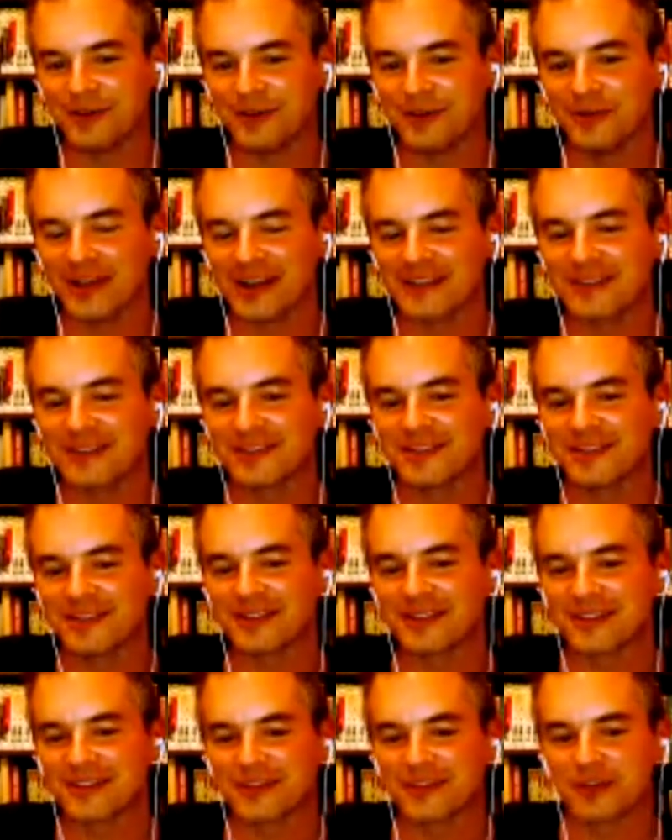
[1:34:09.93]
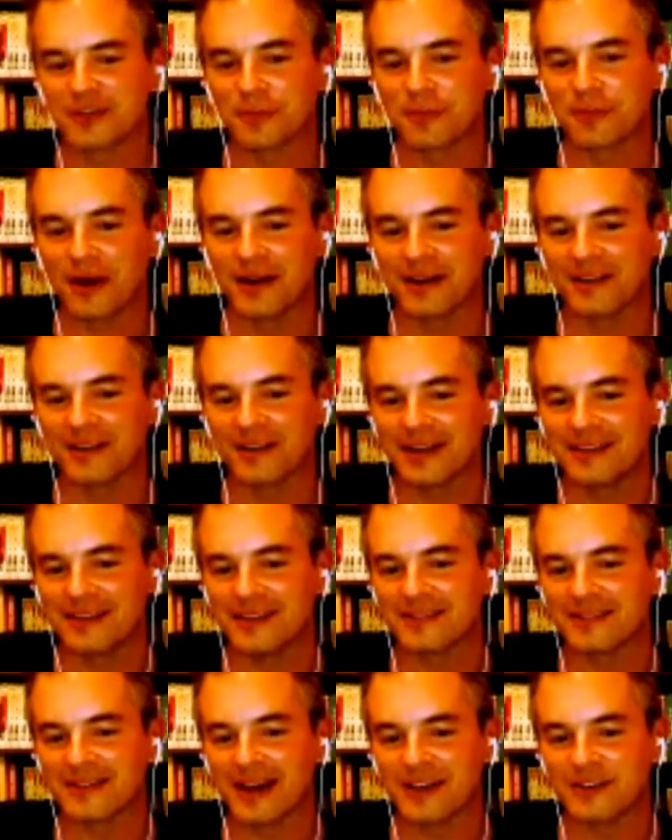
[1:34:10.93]
I do. Like, this is the
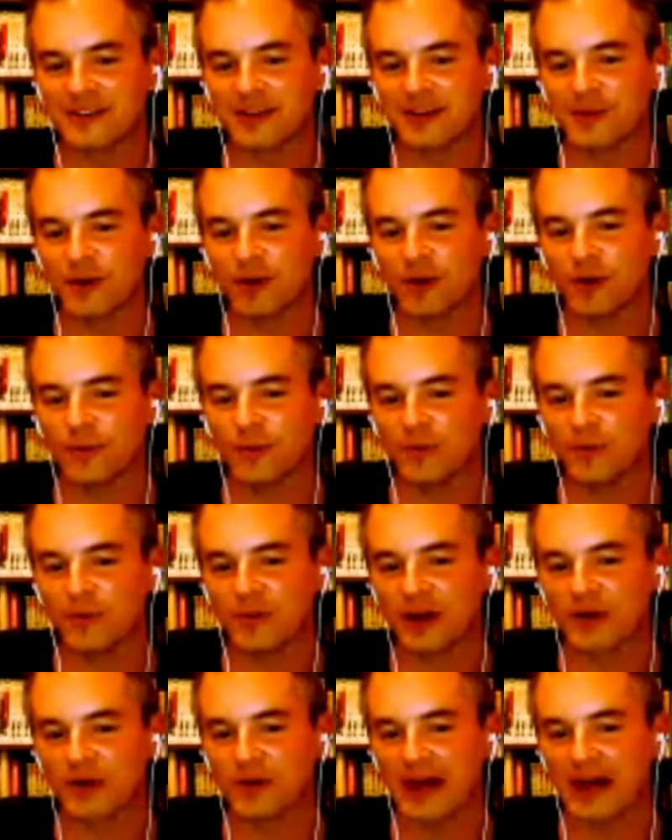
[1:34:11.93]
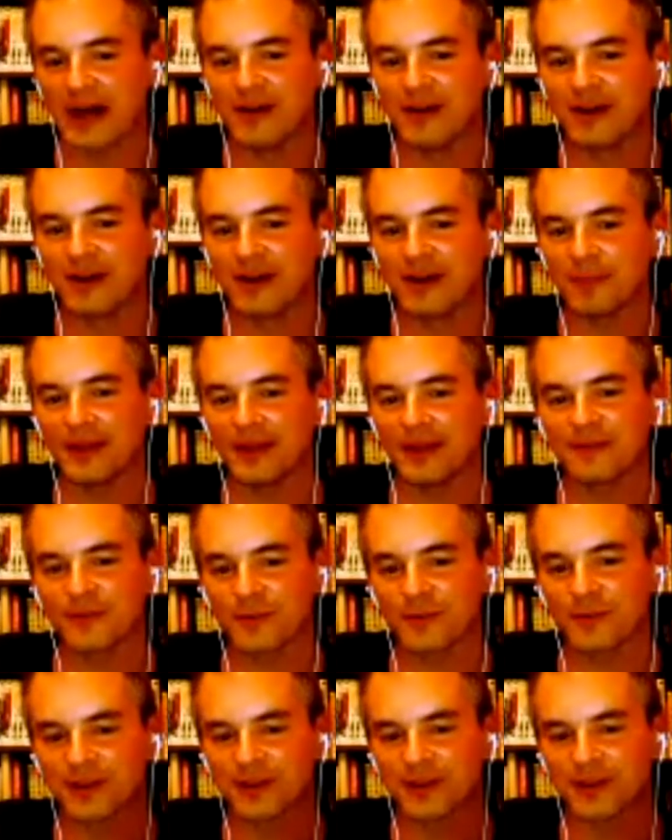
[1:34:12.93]
product. Like, these guys coming home without having a
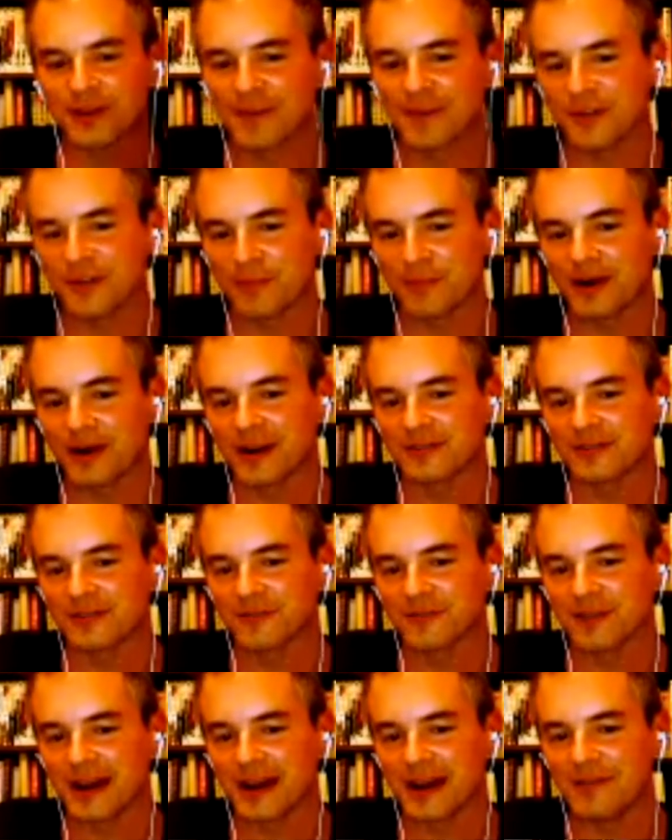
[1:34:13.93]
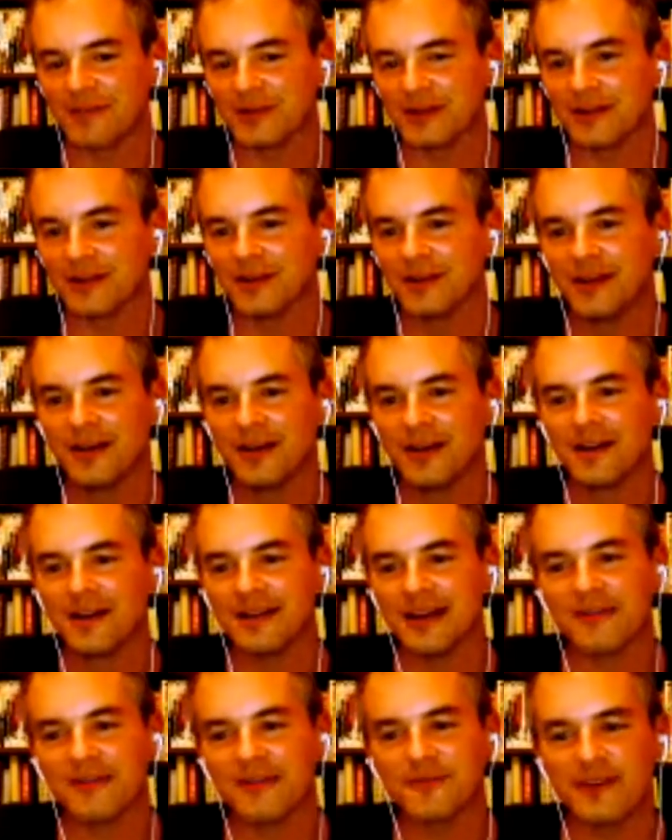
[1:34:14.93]
plan for their retirement, it's a product of
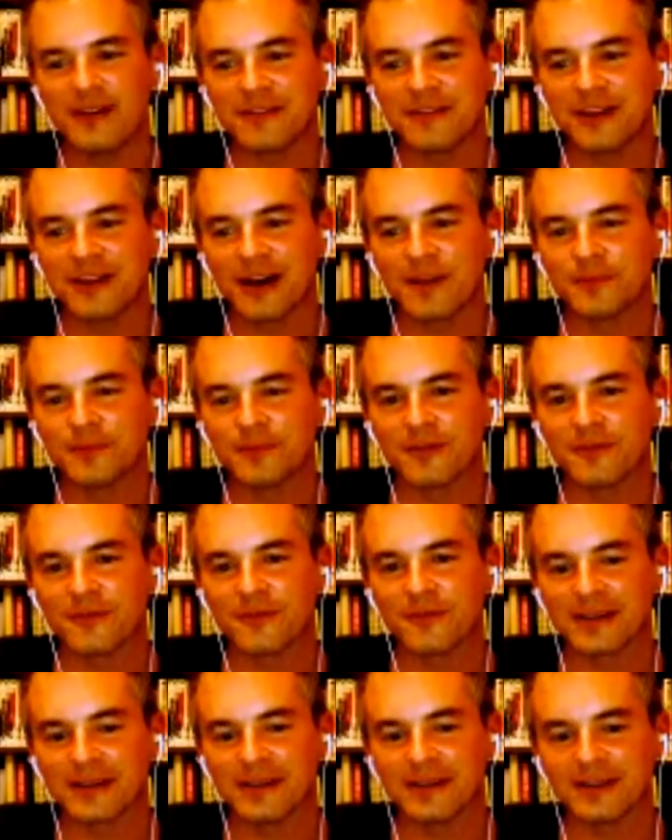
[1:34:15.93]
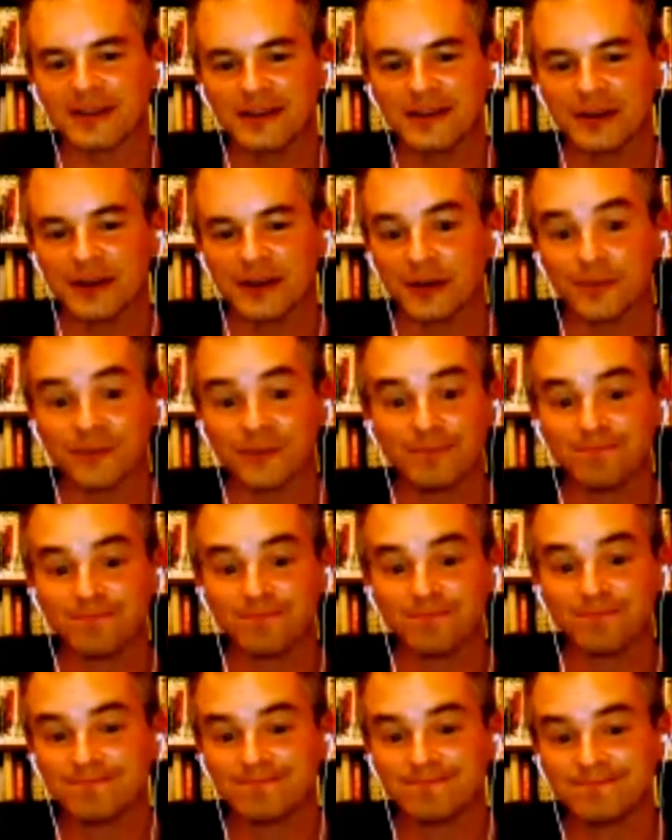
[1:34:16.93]
not facing up to the fact that, you know,
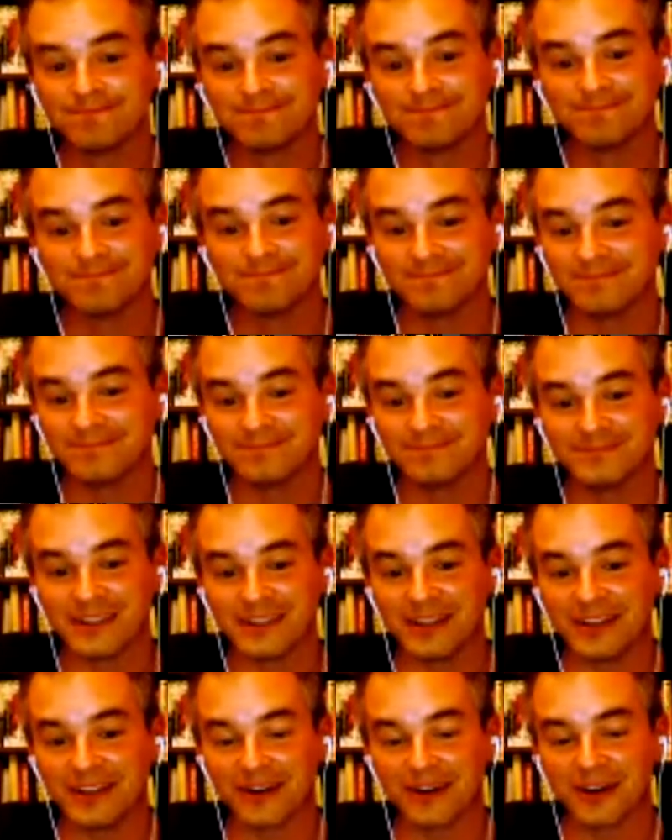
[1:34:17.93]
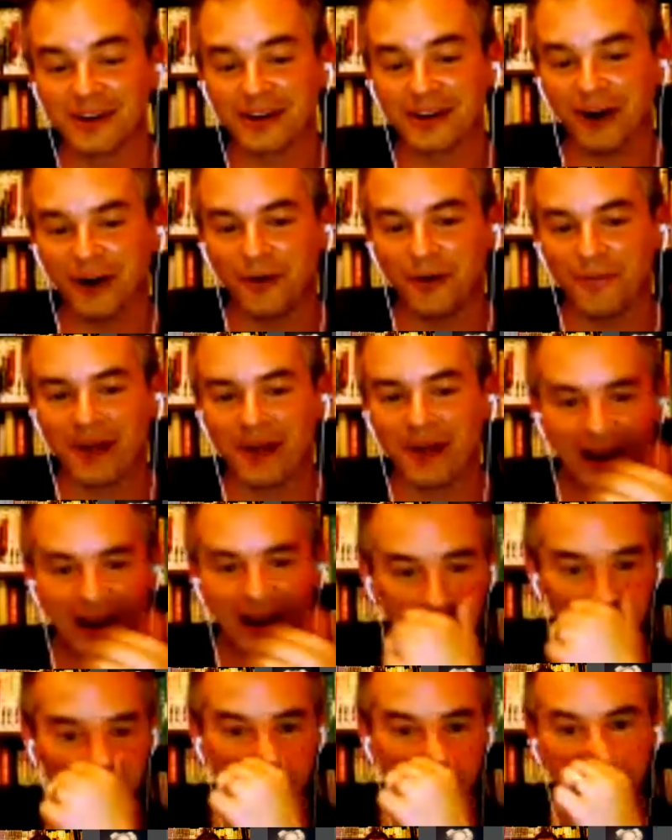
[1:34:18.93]
you're going to go,
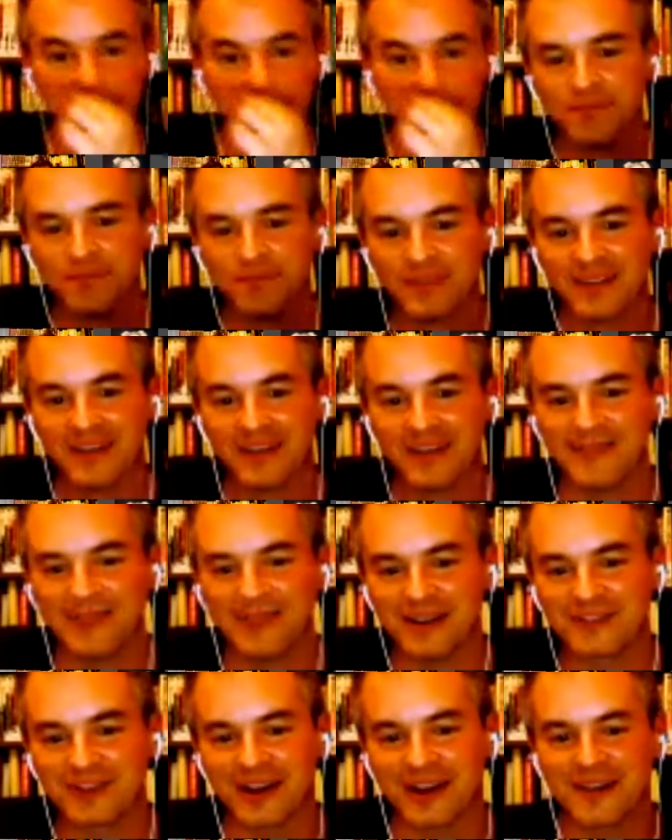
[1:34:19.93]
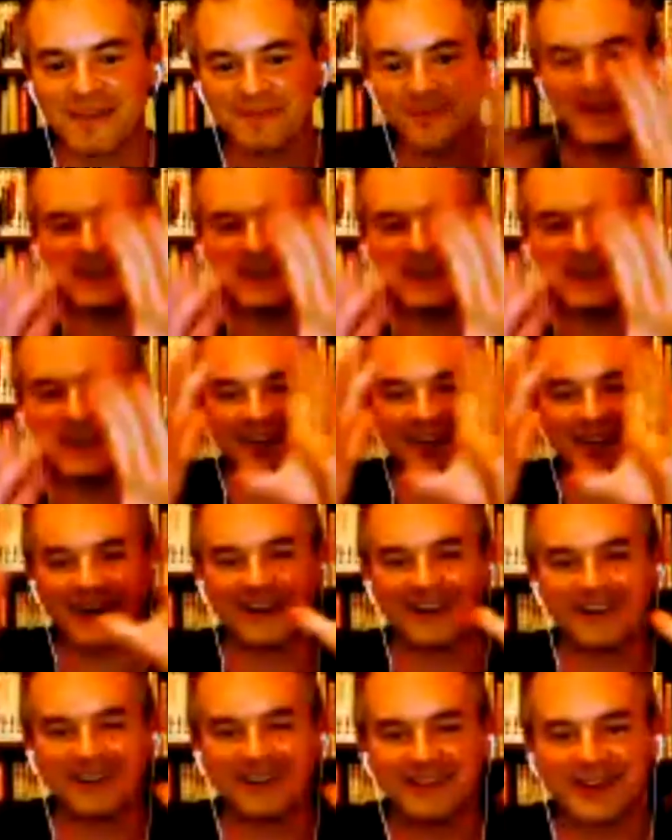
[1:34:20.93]
man. I mean, try to make
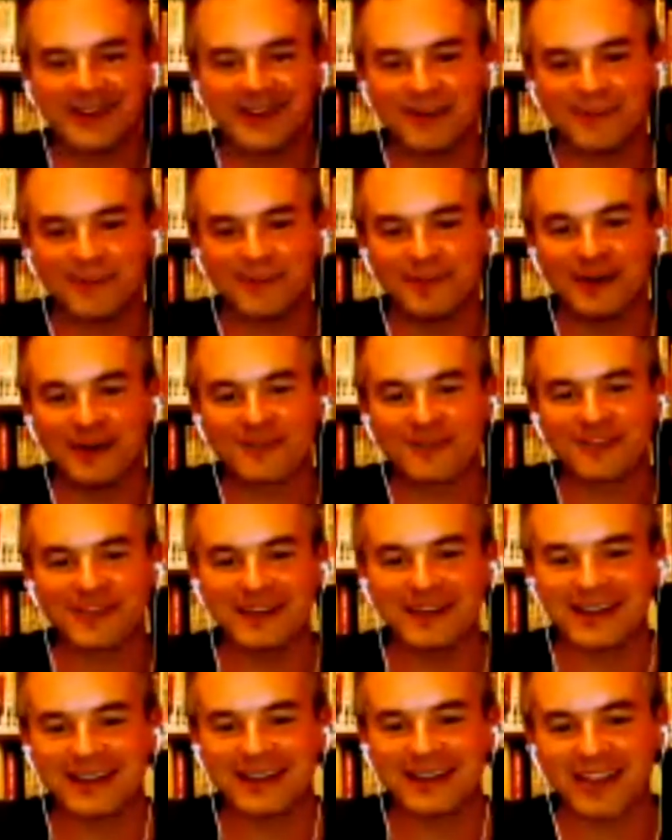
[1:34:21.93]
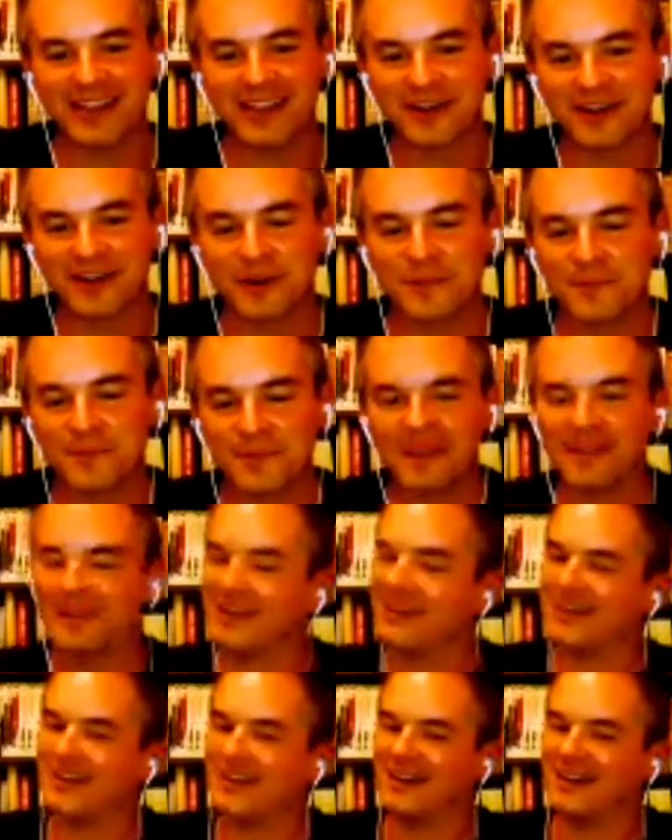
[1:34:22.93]
it, put everything together.